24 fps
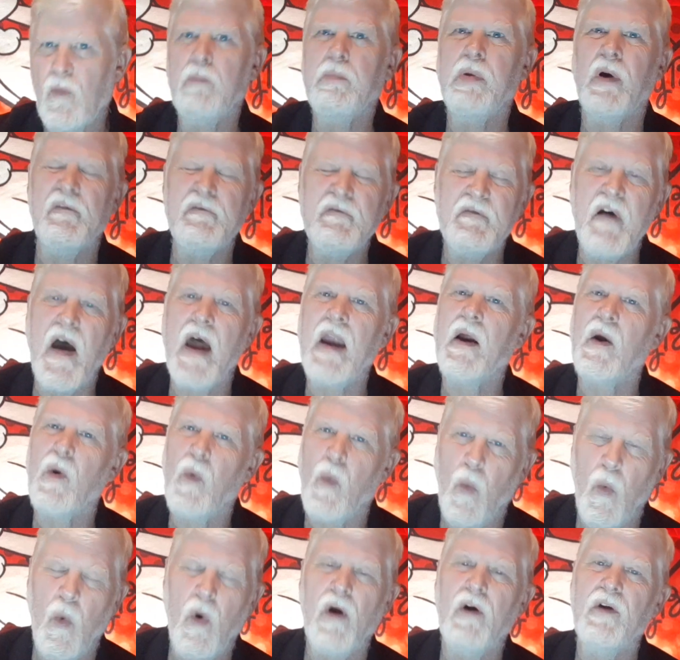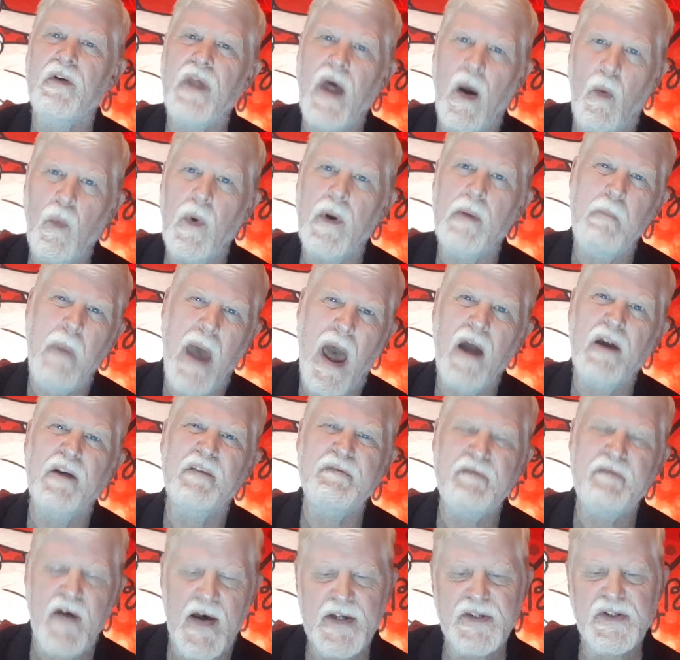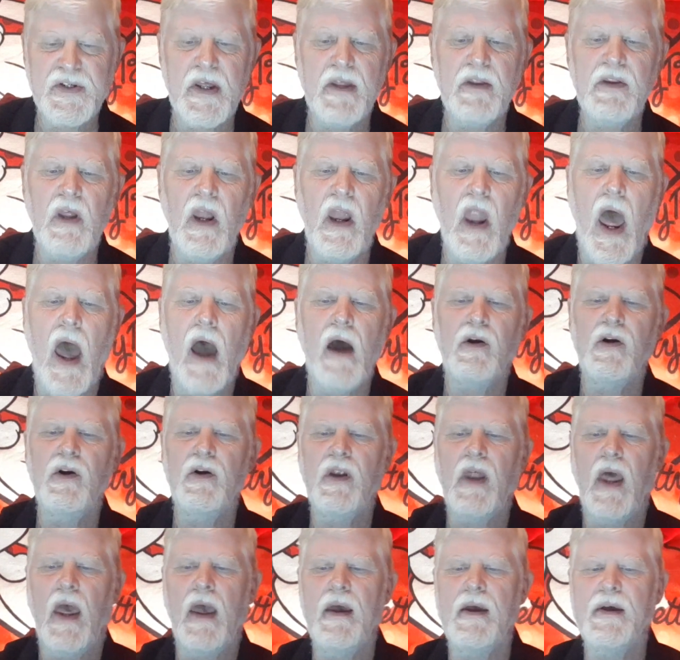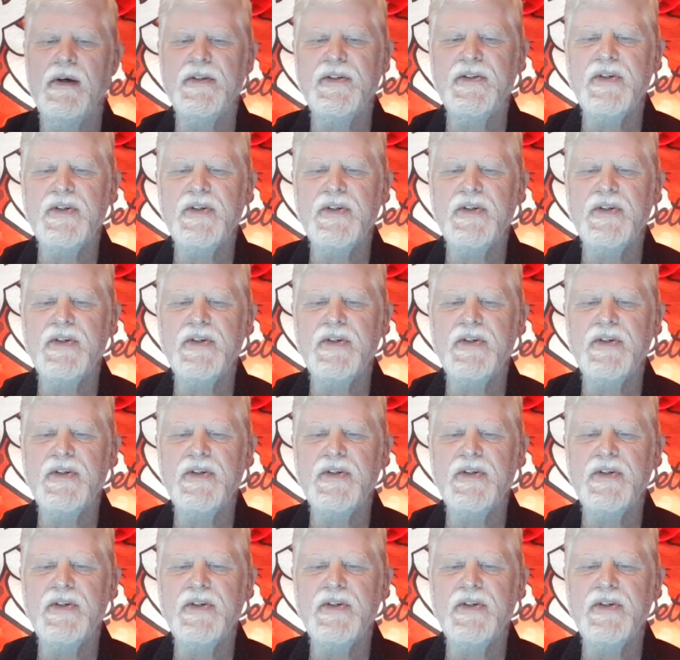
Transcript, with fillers: prophetic word that would manifest in the latter days.